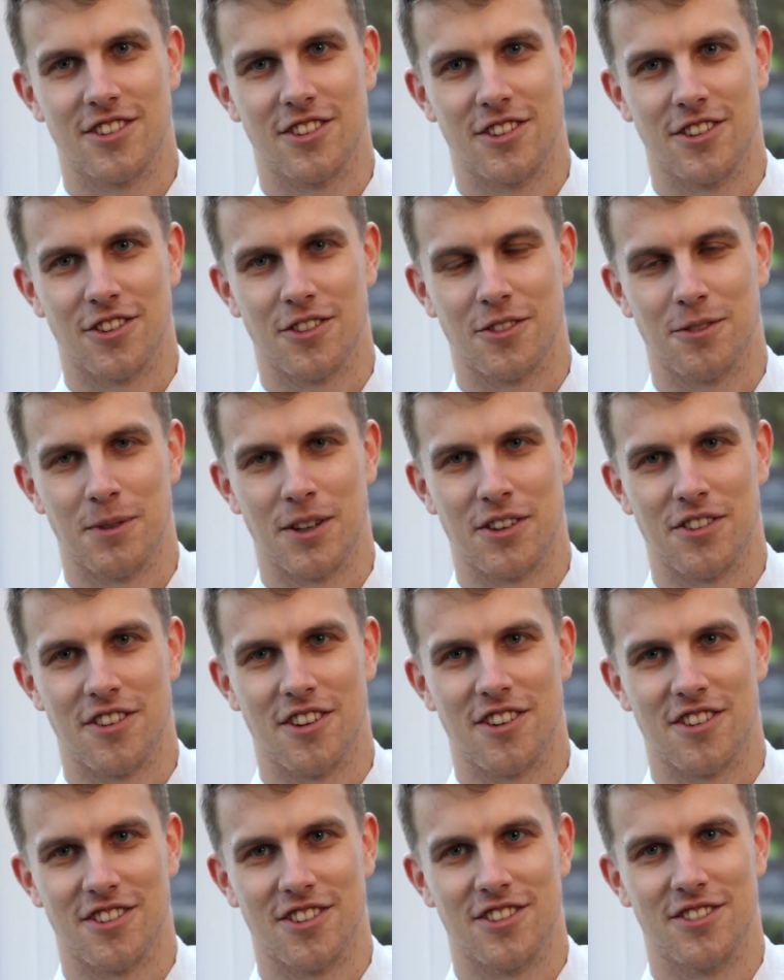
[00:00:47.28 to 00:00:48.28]
it makes the
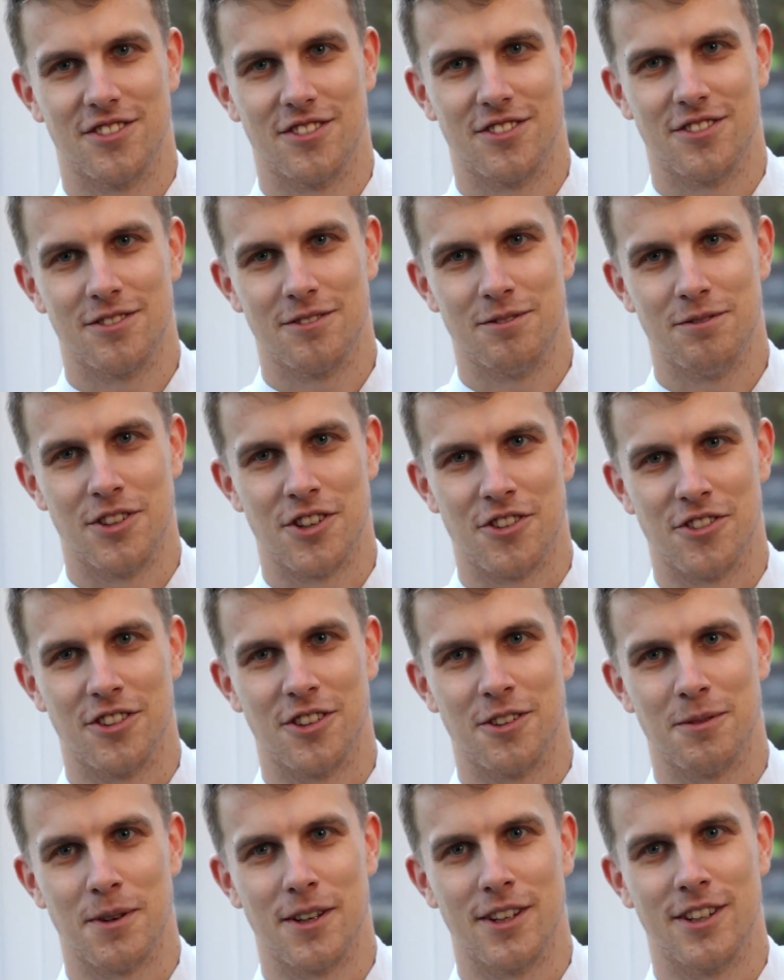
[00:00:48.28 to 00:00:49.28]
dish look visually
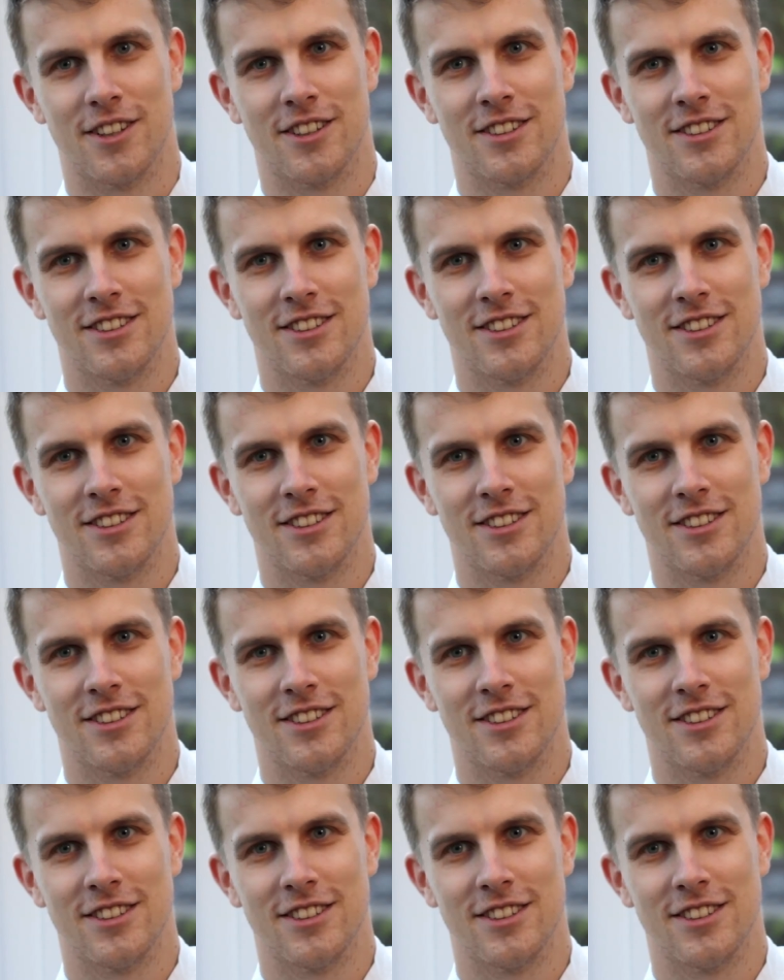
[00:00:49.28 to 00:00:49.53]
appealing.